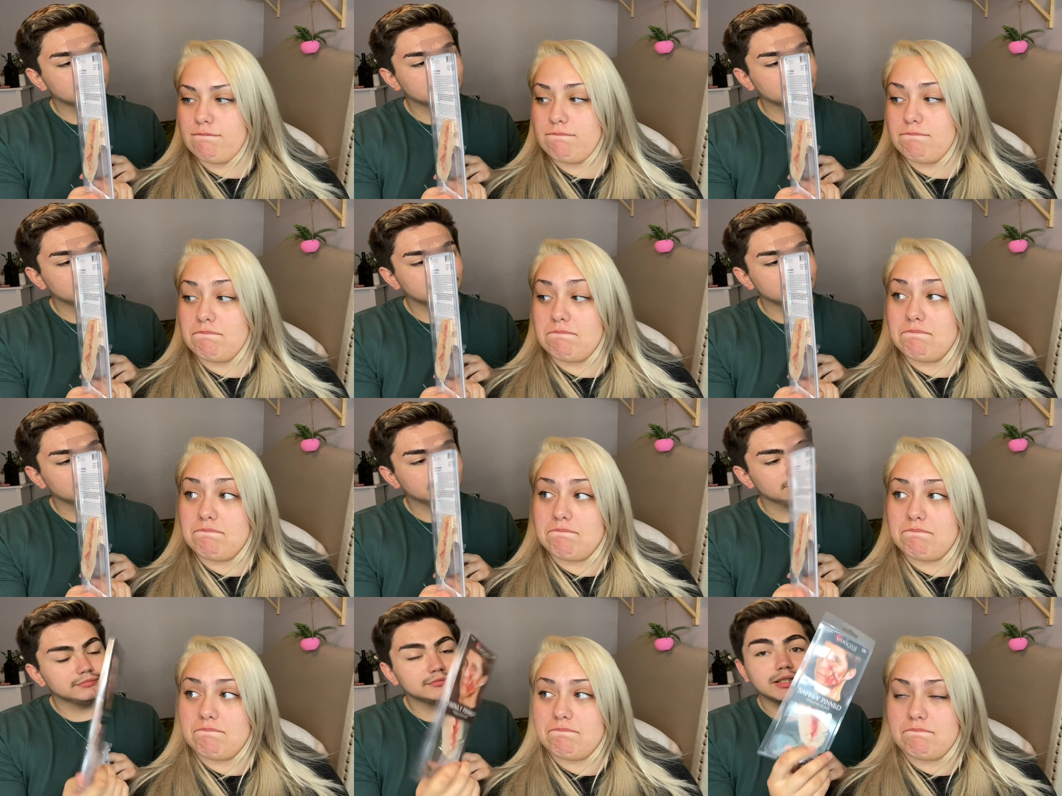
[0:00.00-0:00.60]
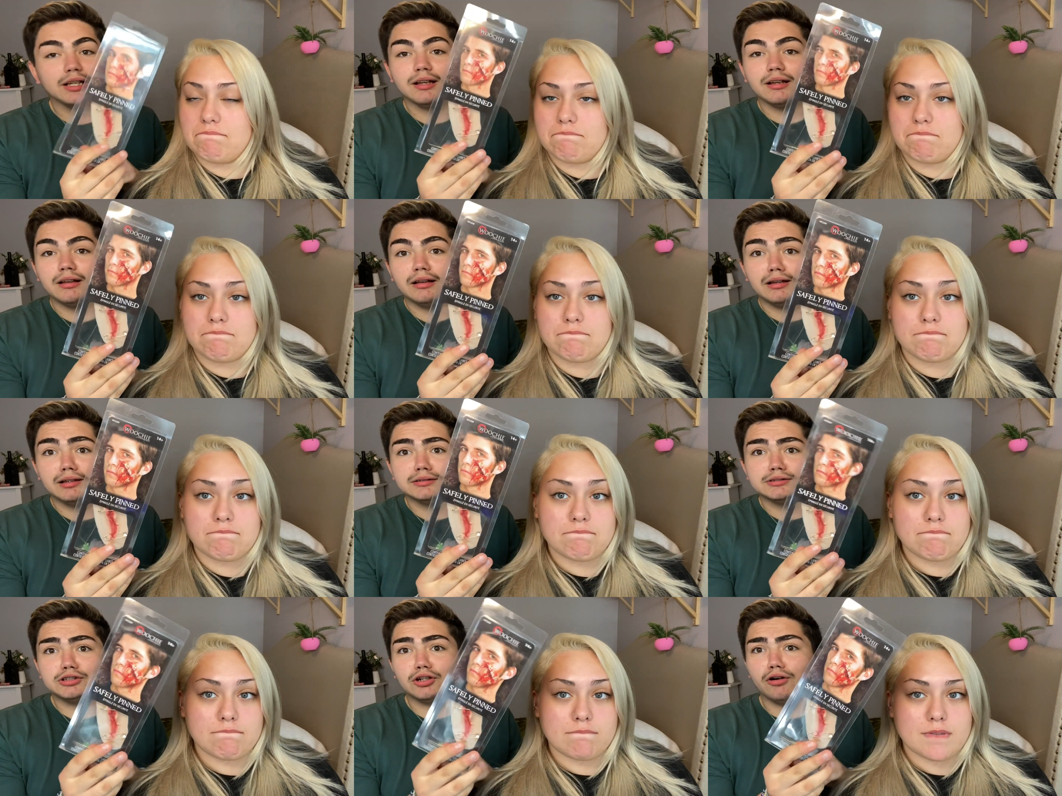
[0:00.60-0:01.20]
Speaker 1: Mm.
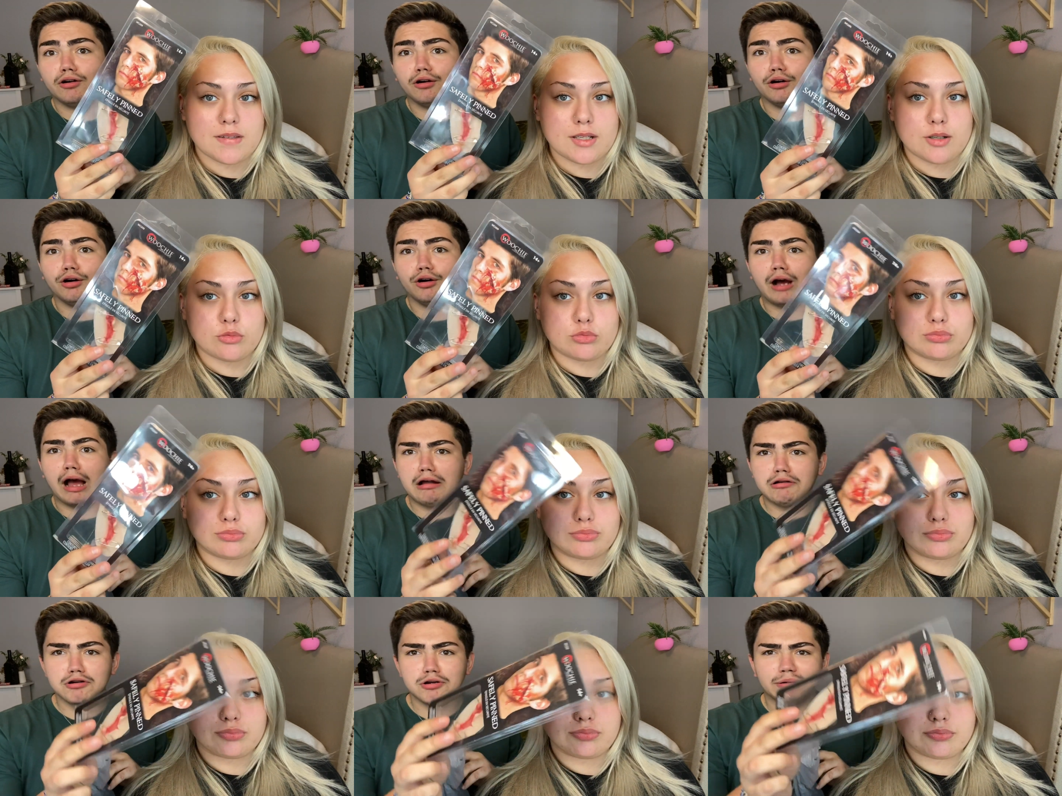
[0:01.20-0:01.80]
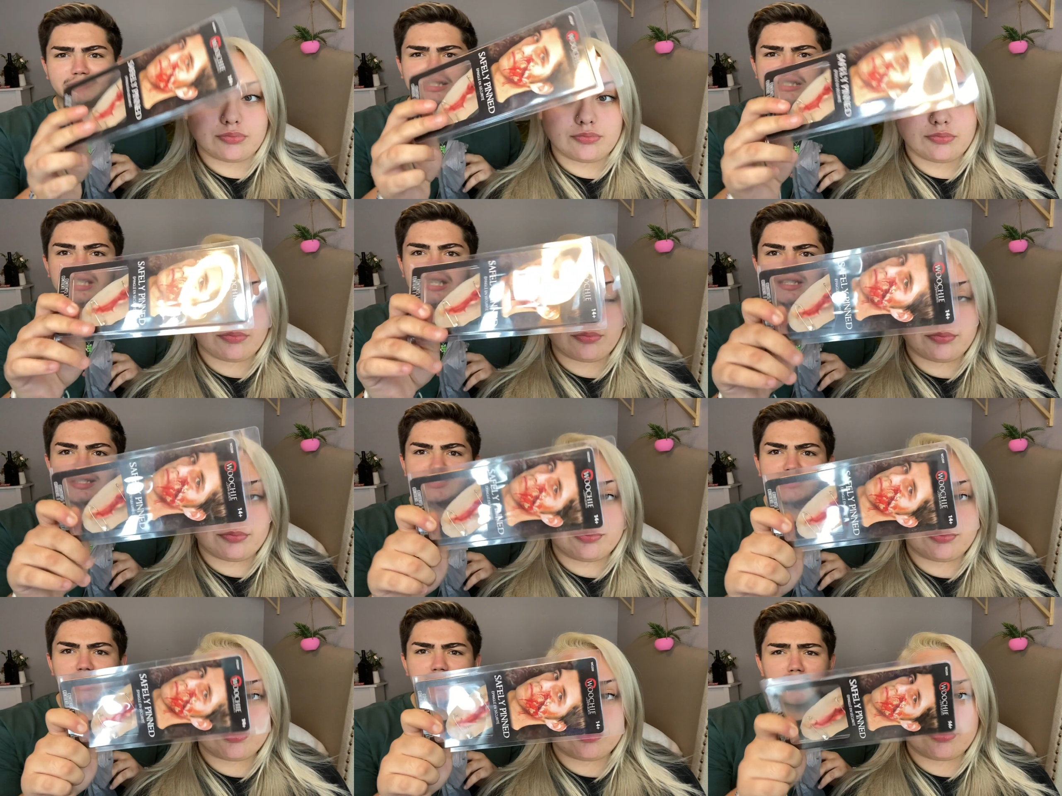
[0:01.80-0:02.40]
So I don't know what this is.
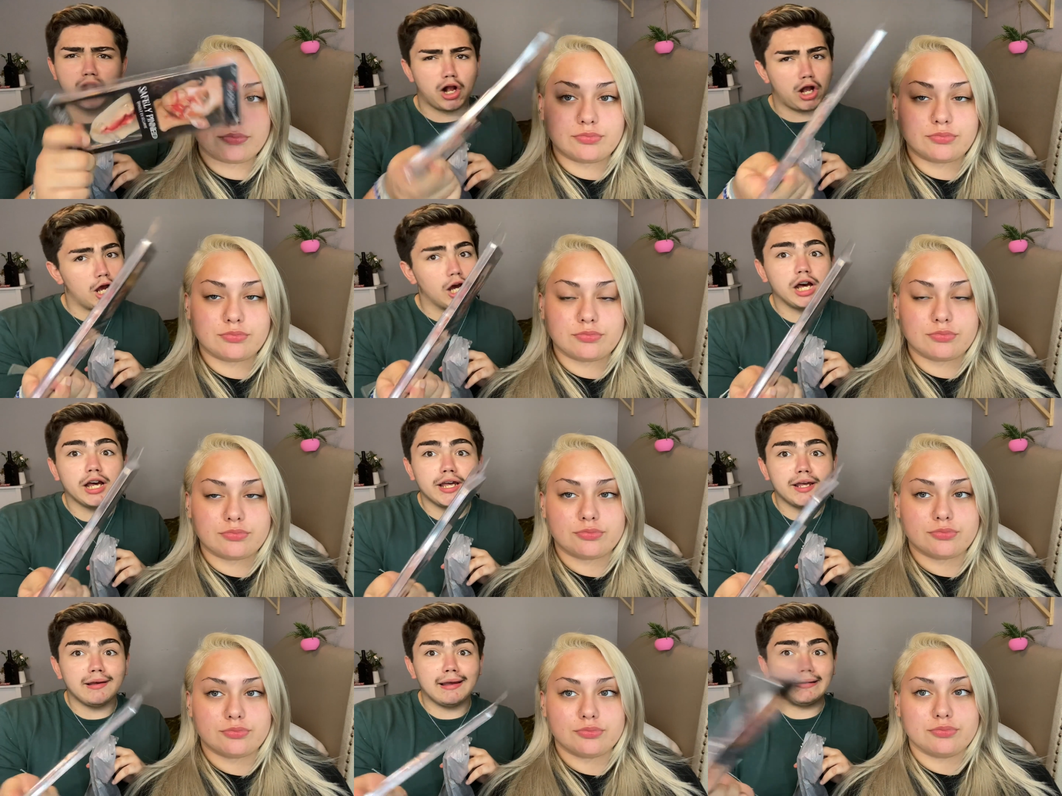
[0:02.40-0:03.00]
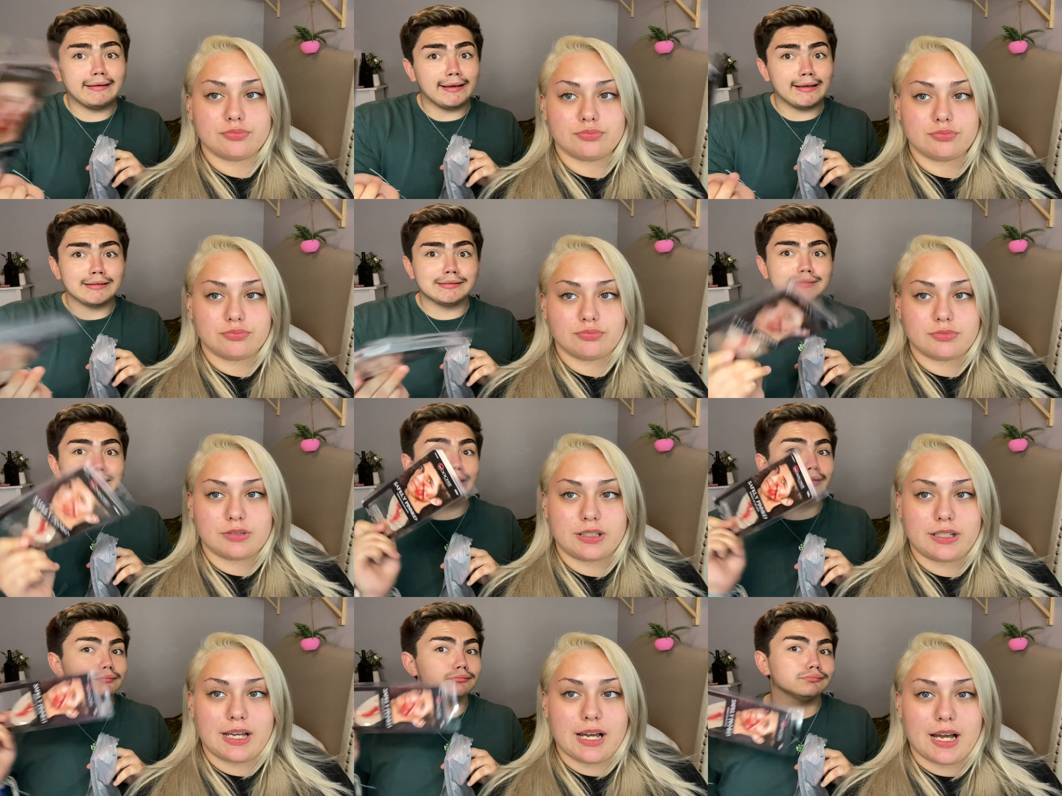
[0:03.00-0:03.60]
It's like a cut, I guess.
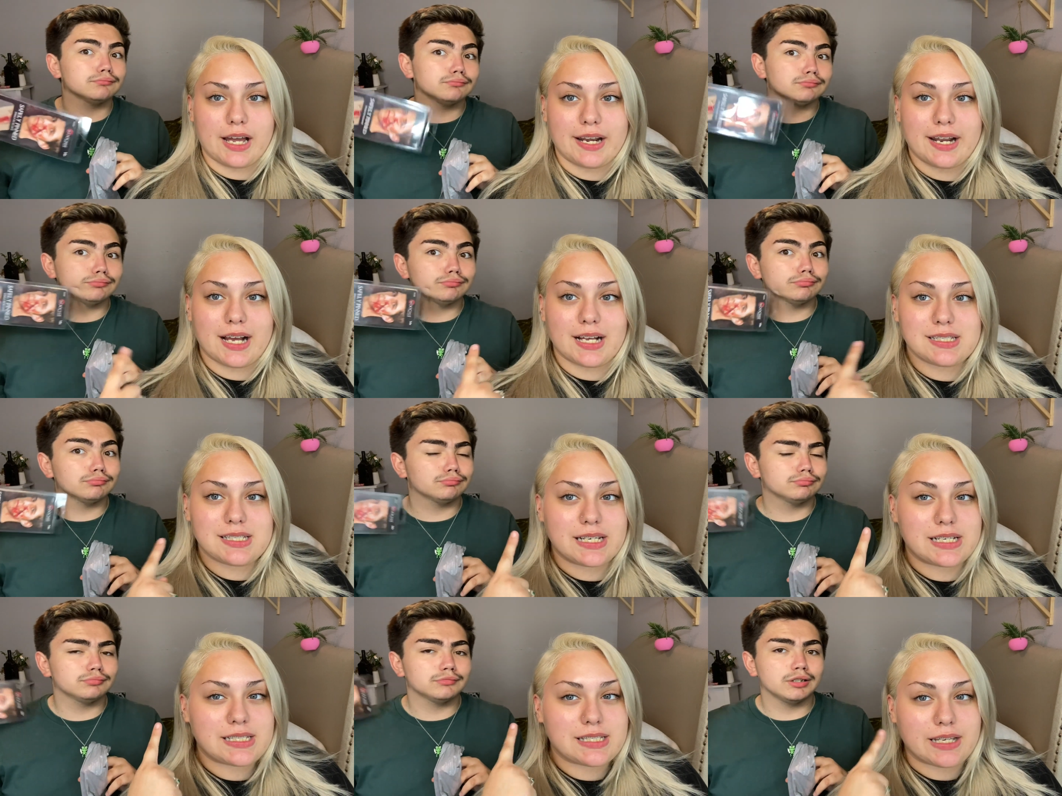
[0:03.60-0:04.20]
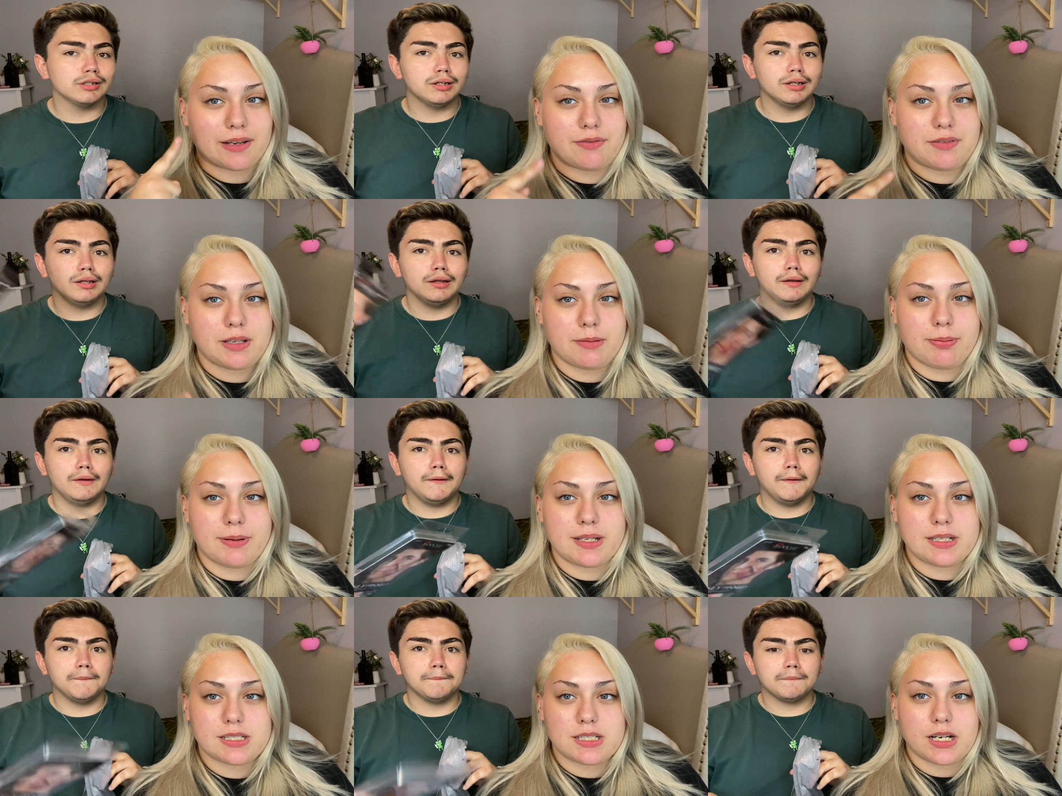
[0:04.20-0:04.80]
Like yeah, and it has like safety
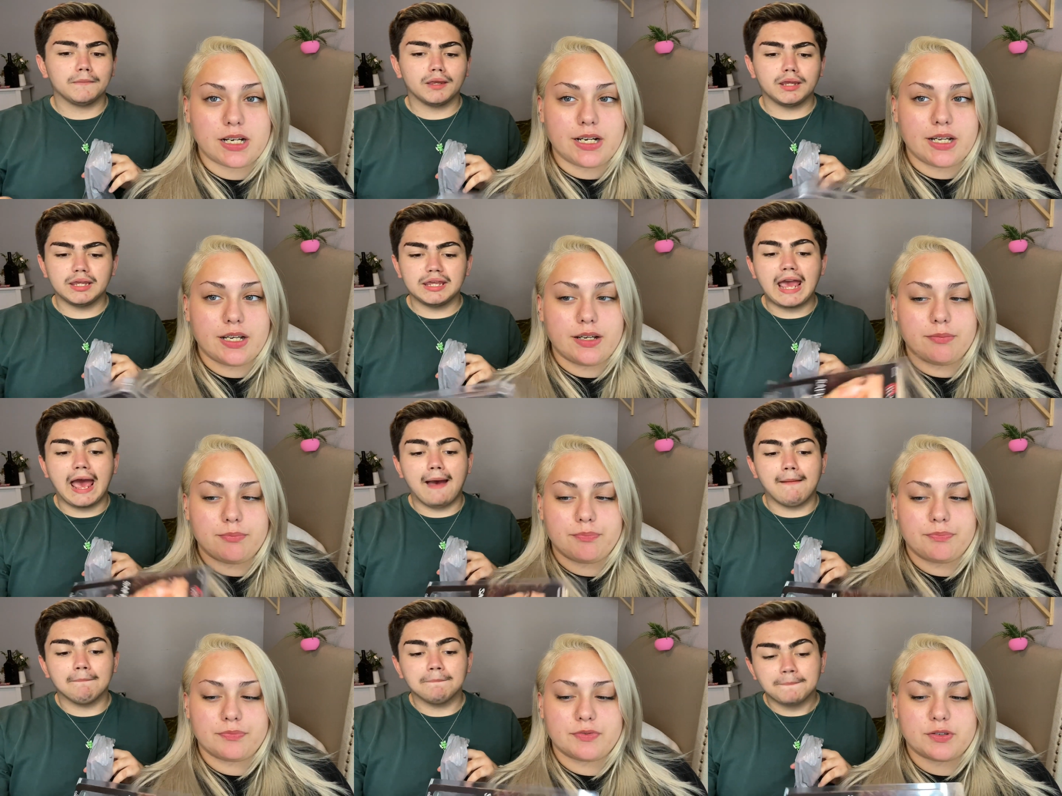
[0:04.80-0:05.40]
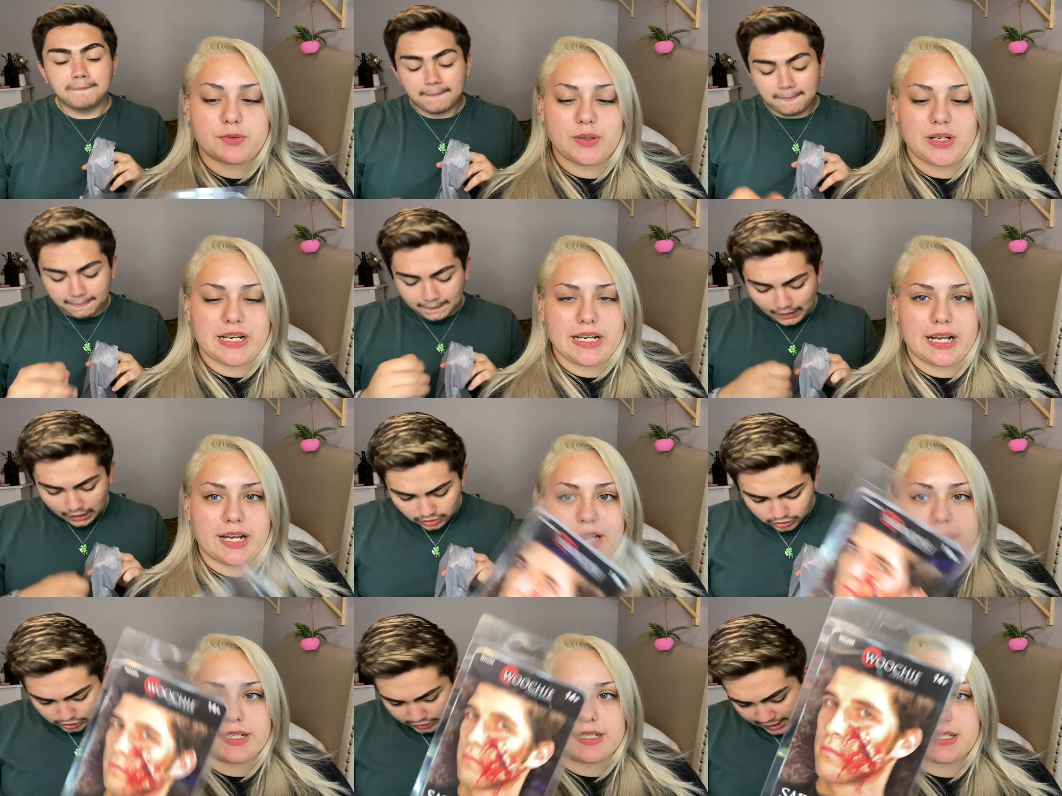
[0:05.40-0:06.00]
pins on it. Yeah, it's really nice.